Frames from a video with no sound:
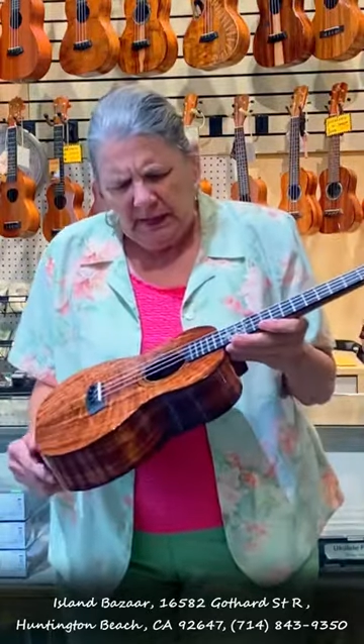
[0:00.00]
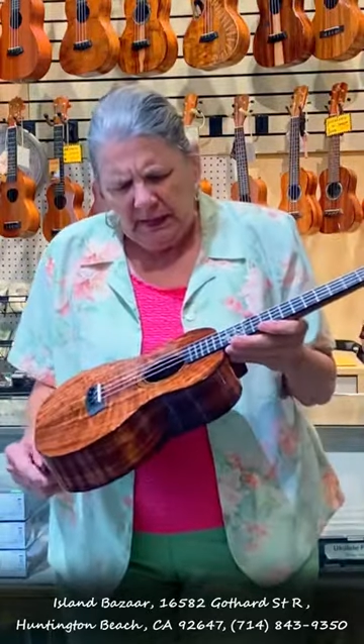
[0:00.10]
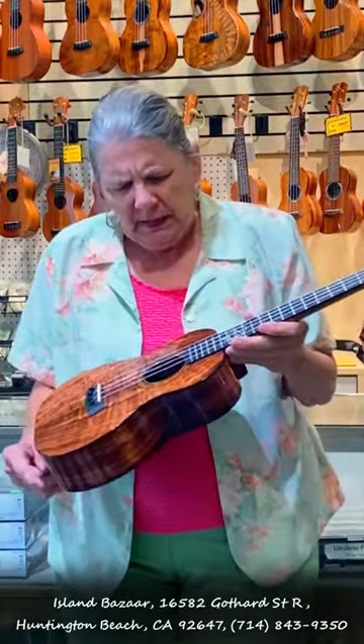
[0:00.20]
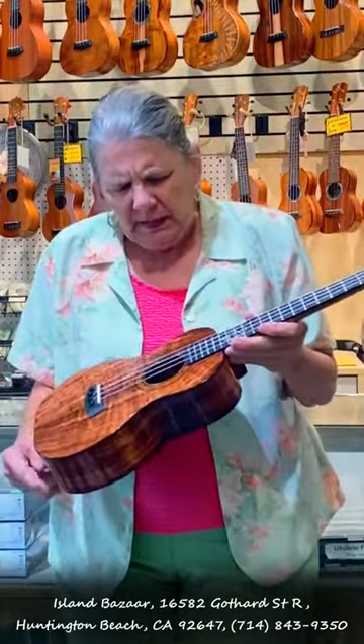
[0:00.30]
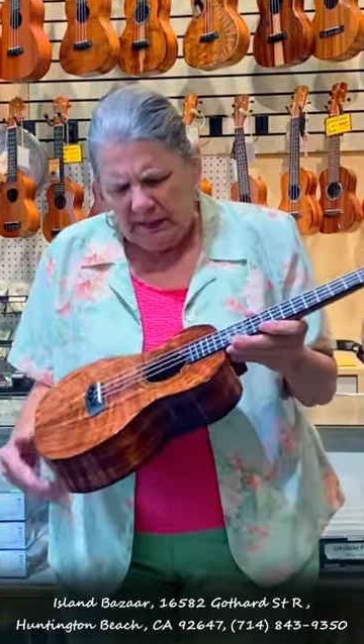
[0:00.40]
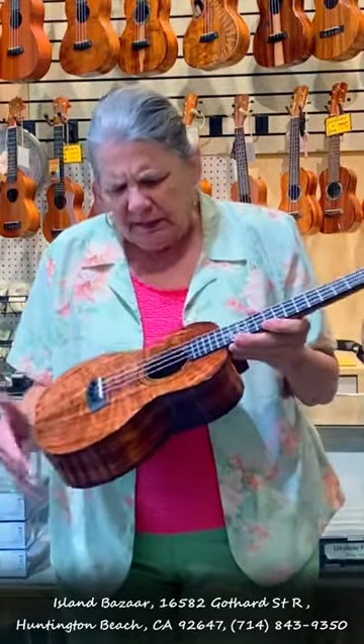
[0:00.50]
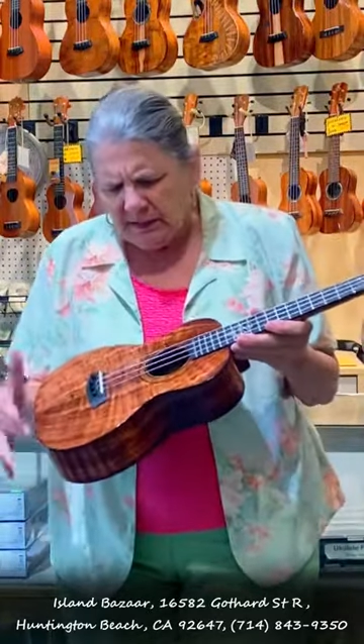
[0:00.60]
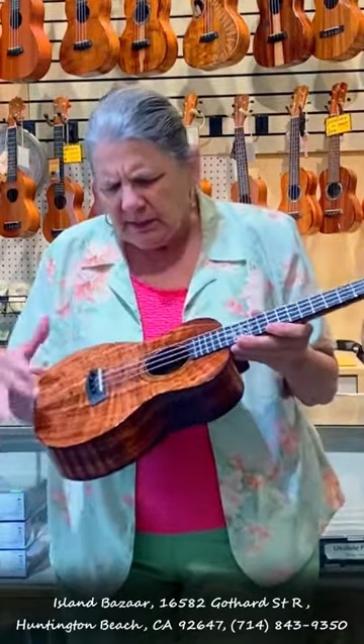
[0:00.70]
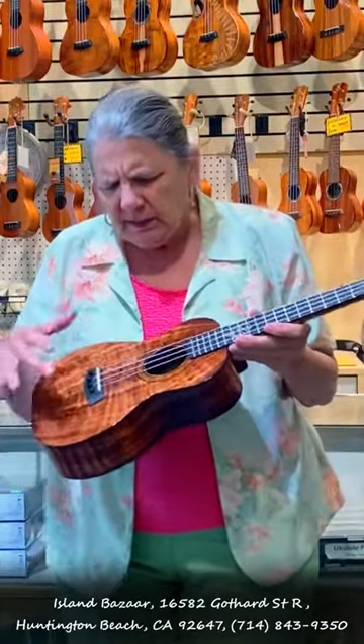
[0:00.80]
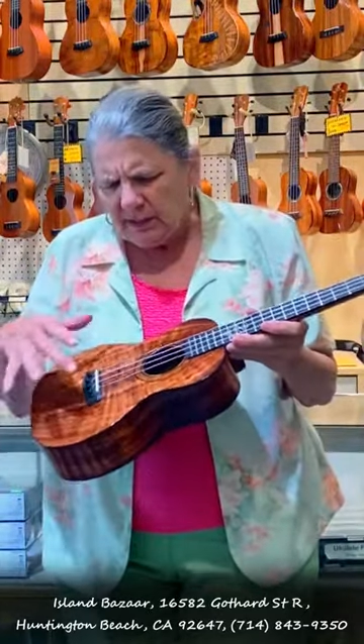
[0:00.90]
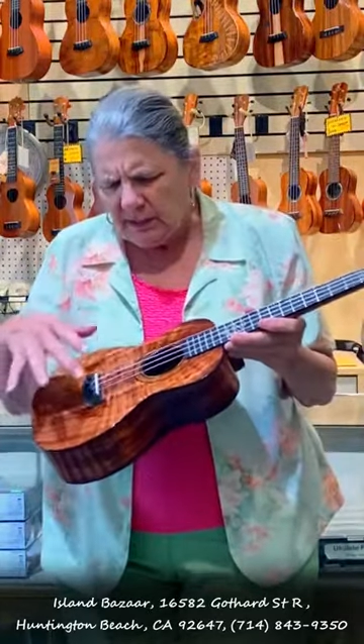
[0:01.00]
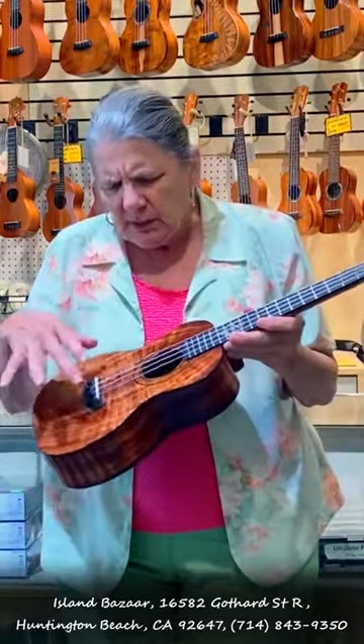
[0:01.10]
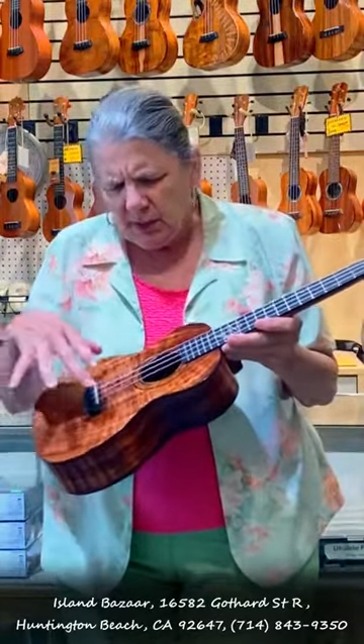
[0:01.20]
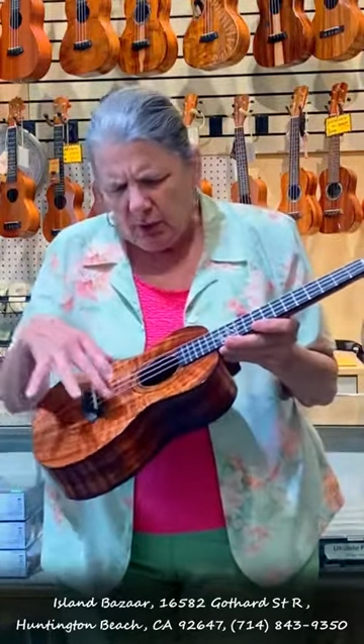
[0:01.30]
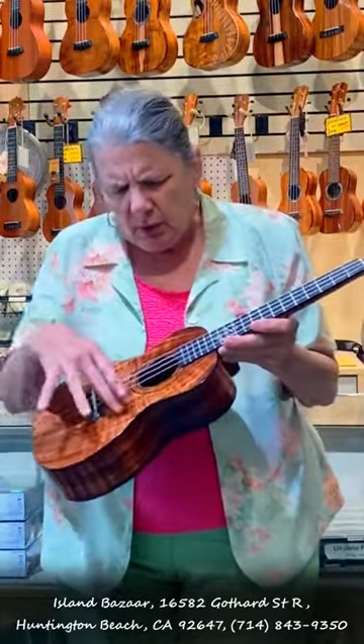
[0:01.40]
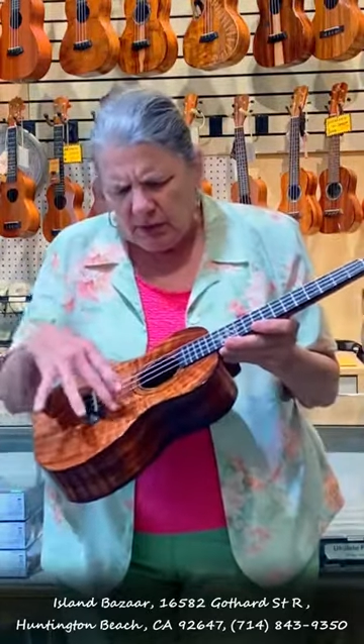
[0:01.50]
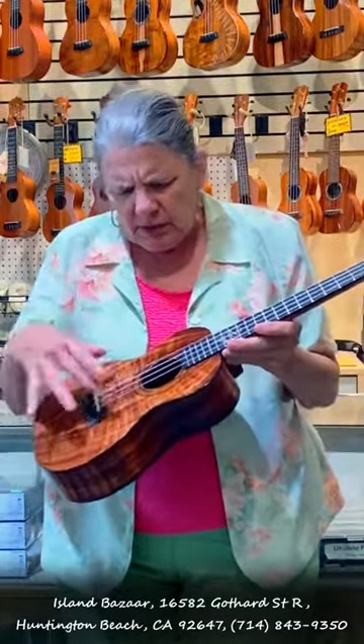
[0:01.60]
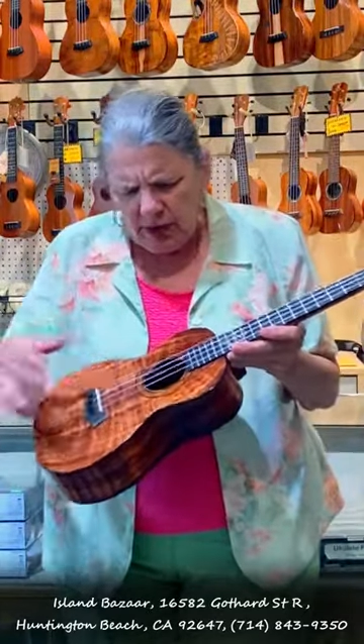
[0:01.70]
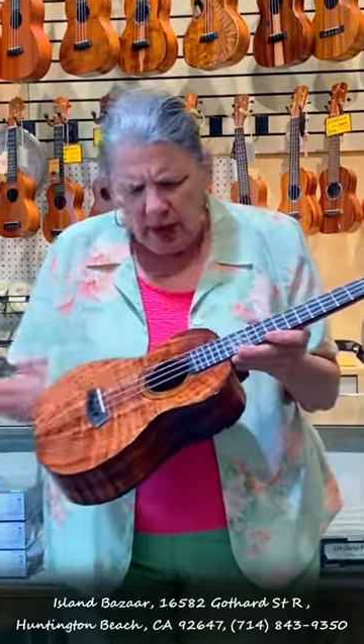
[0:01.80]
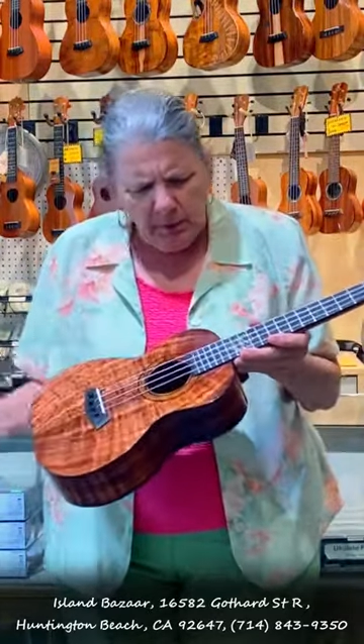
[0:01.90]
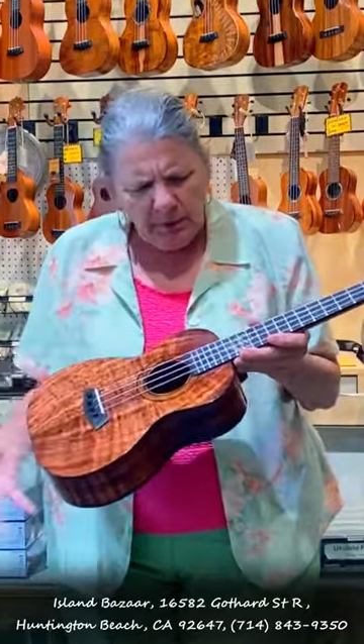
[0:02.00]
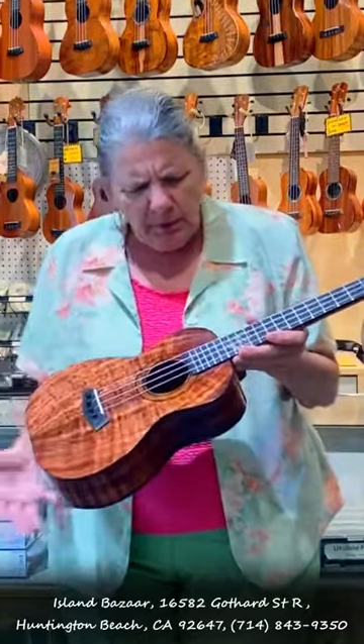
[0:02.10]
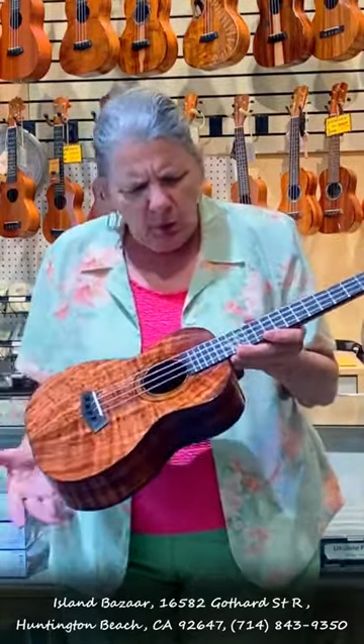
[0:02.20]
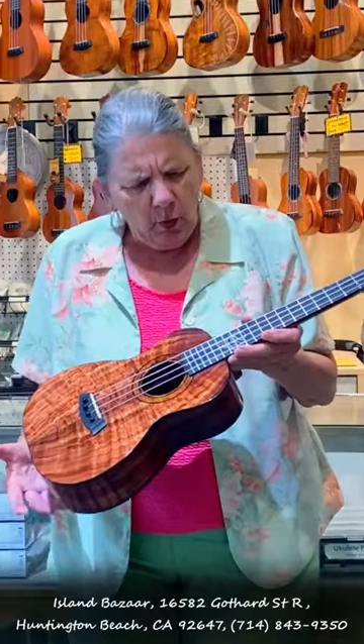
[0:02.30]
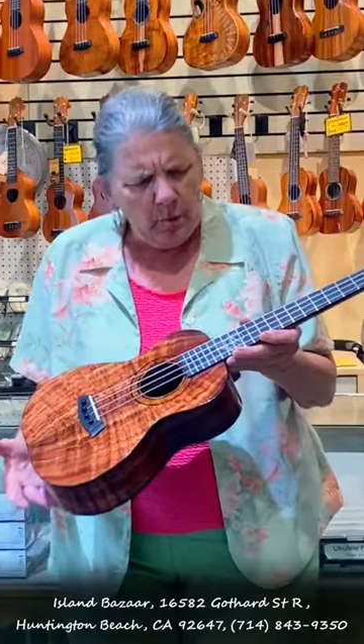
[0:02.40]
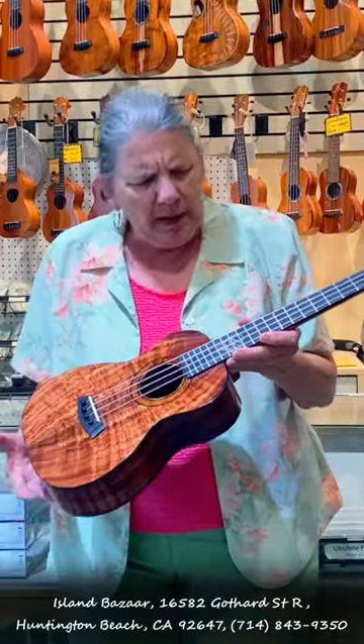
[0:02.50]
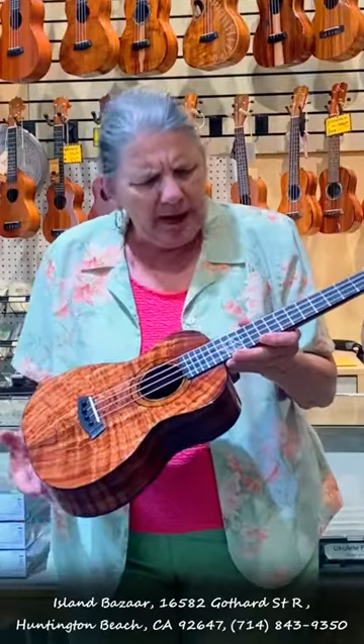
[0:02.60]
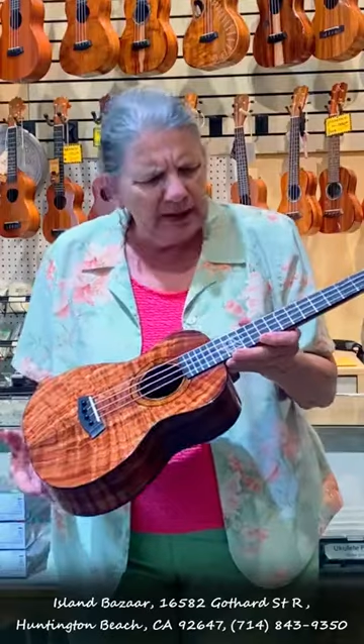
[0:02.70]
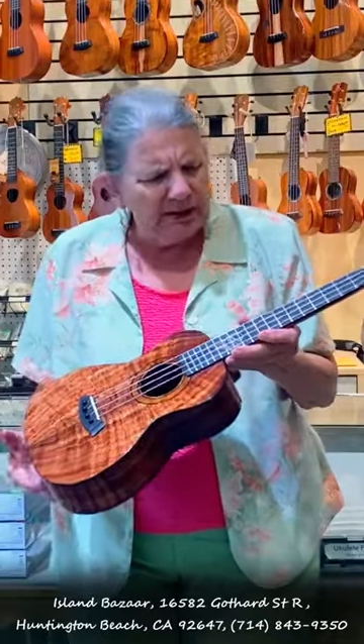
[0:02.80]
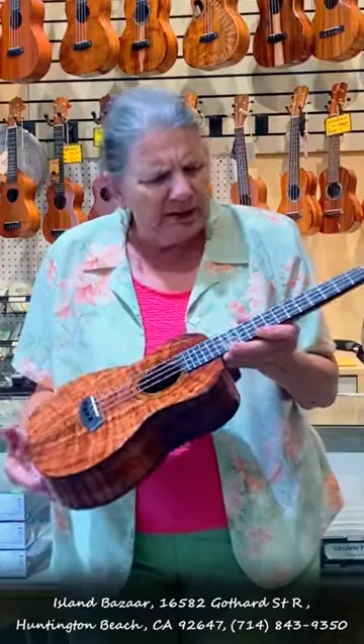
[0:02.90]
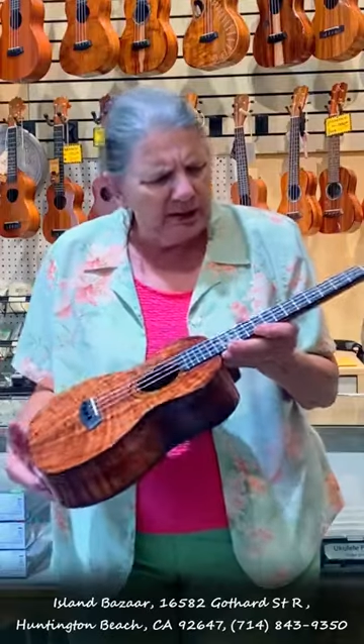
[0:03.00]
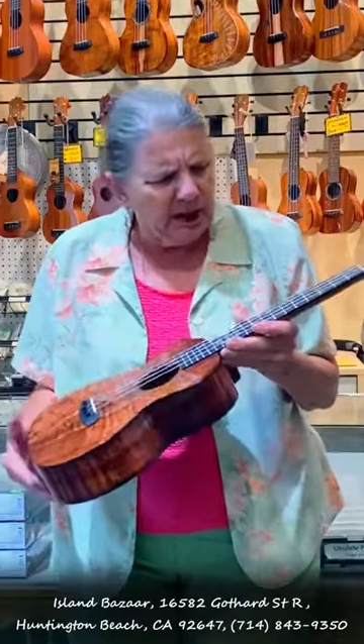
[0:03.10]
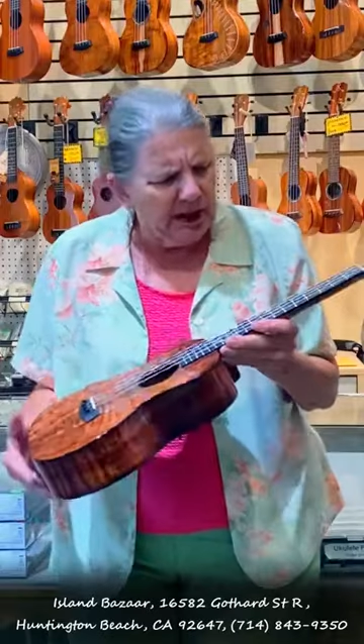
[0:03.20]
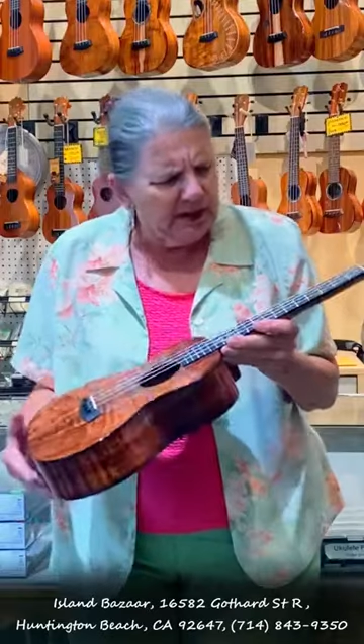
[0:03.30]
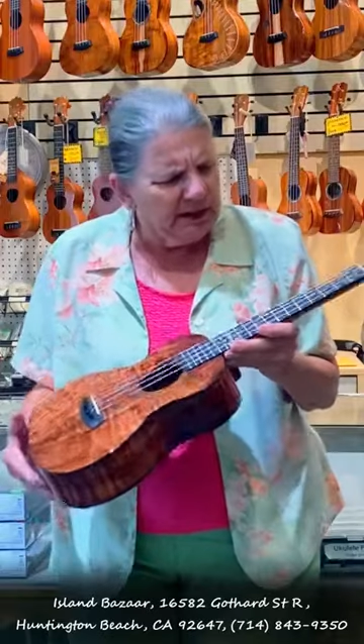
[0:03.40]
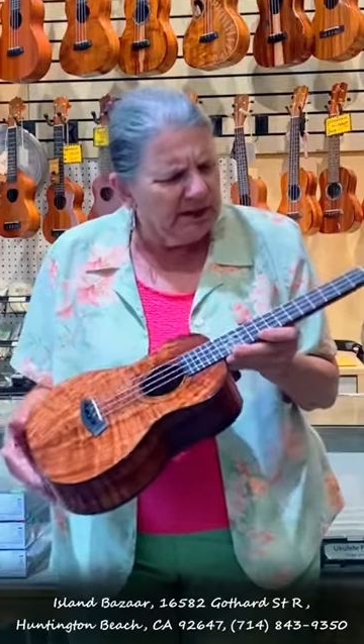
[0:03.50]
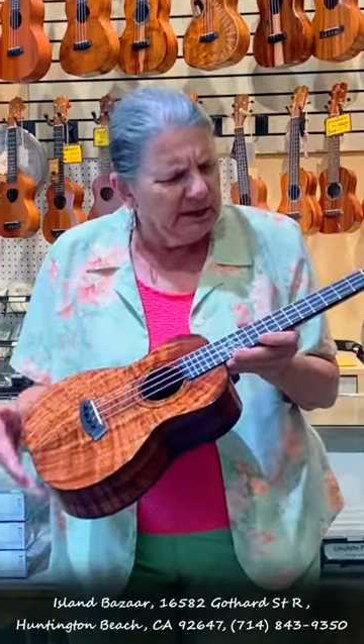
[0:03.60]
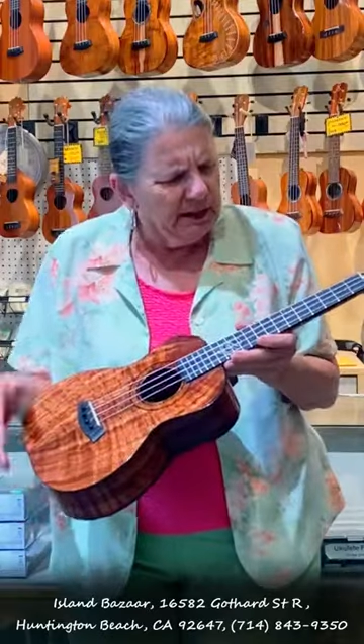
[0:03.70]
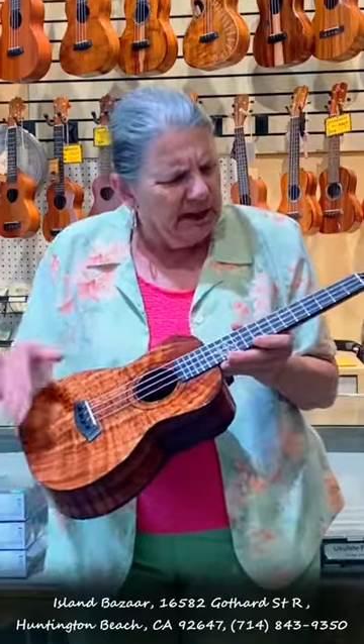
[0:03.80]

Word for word: It, as I said, it's a koa top, koa back and sides.